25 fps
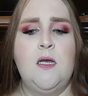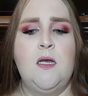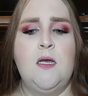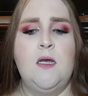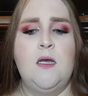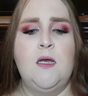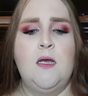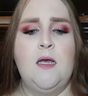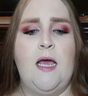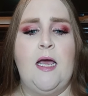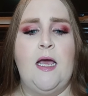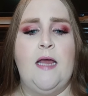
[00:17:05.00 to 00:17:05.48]

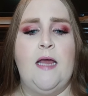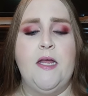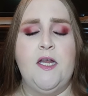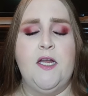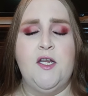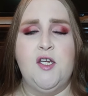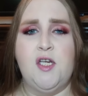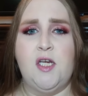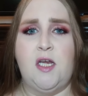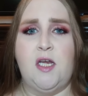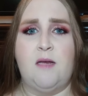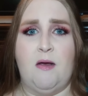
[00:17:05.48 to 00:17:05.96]
And then
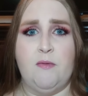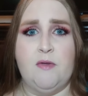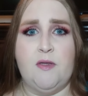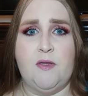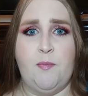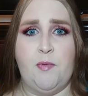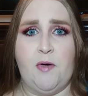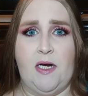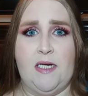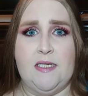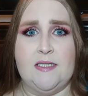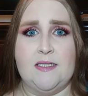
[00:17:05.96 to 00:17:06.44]
she came out with the
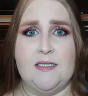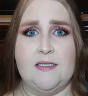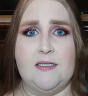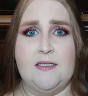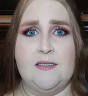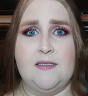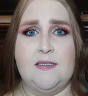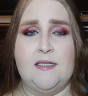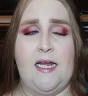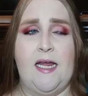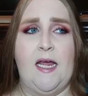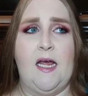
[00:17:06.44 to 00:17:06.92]
prices,
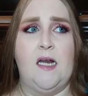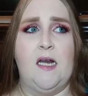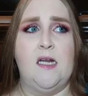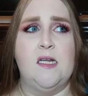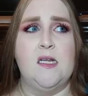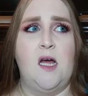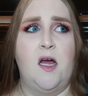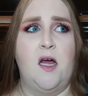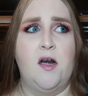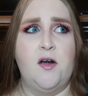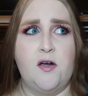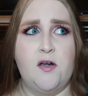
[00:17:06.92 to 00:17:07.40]
and it's
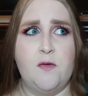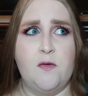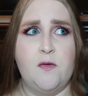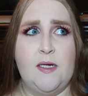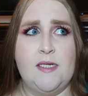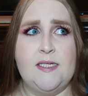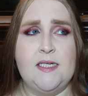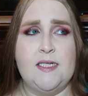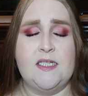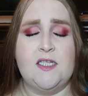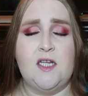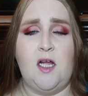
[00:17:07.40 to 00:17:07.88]

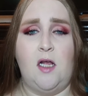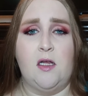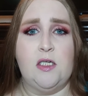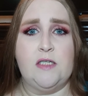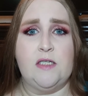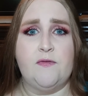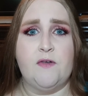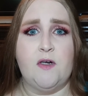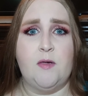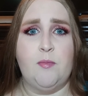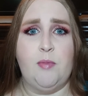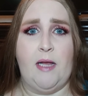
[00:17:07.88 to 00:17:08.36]
$126
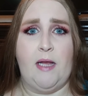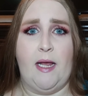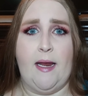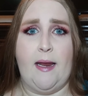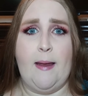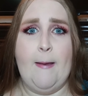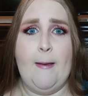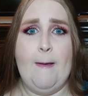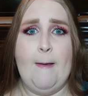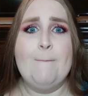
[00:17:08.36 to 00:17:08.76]
for a blanket.